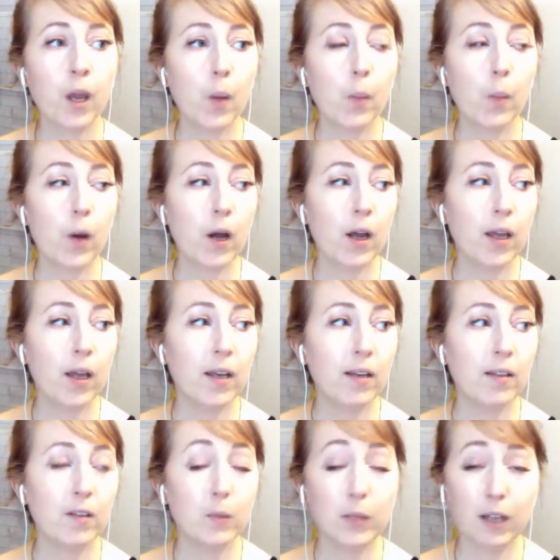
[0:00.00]
but
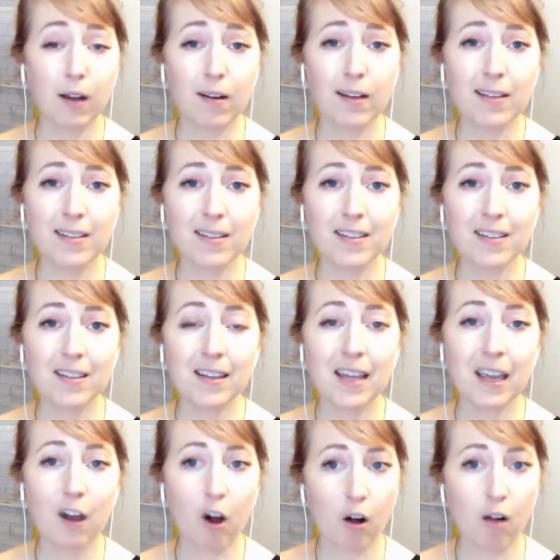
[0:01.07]
to be honest,
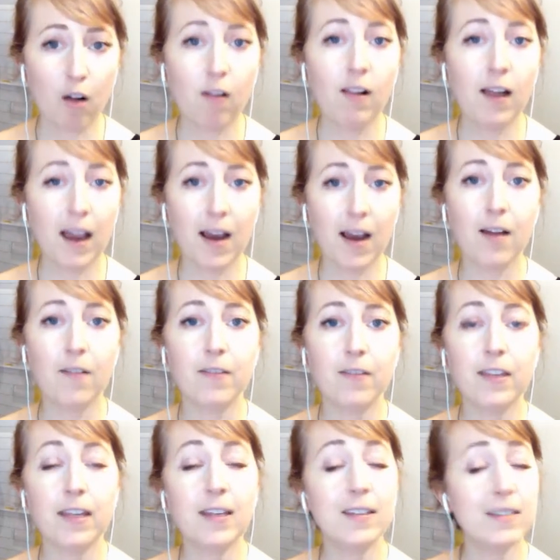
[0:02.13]
they all have
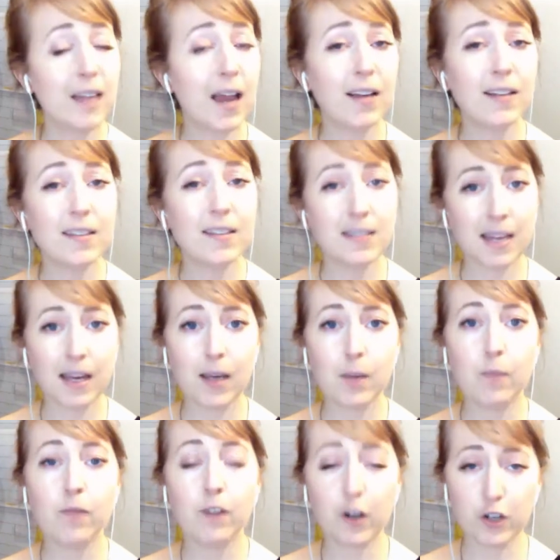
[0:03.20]
the exact
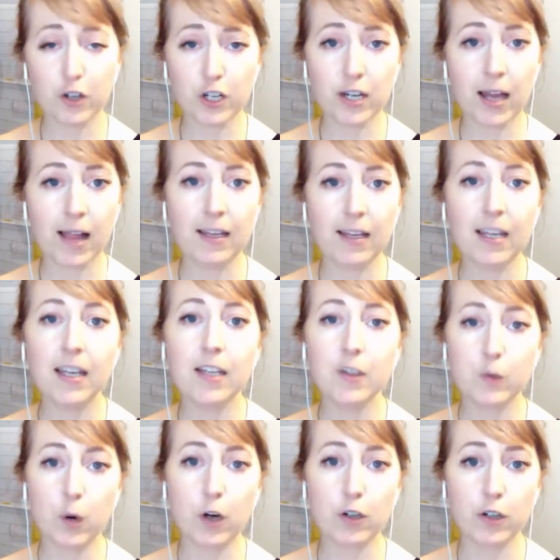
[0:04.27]
same functionality and
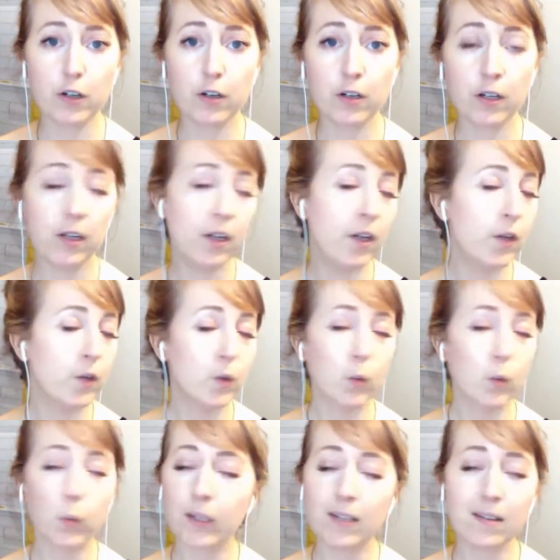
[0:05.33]
structure. So
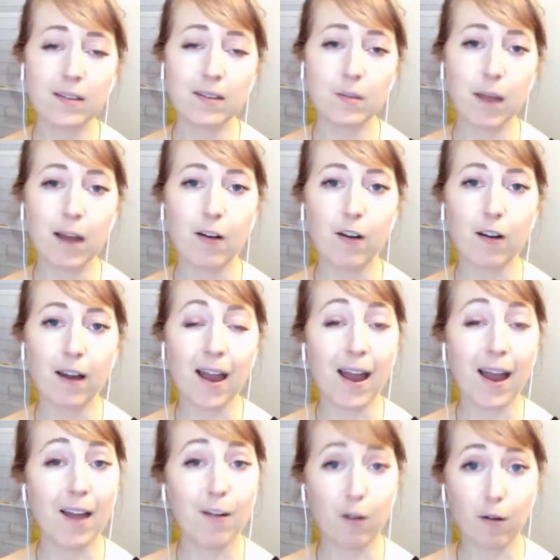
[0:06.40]
it really doesn't matter
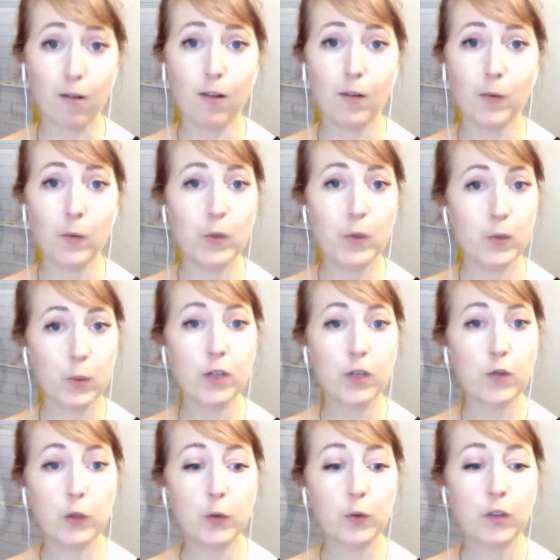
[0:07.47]
at all which one you
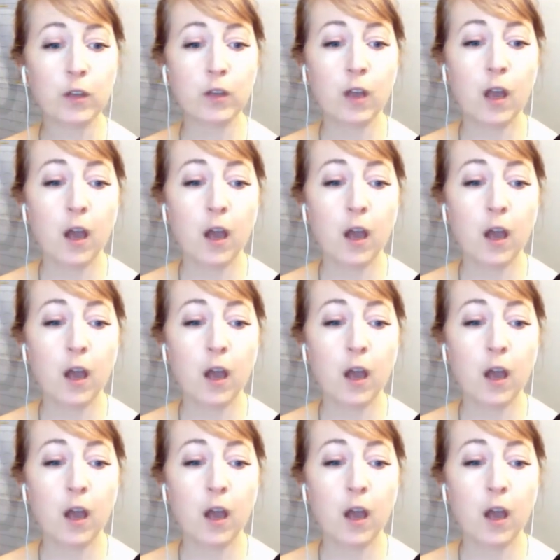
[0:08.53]
choose.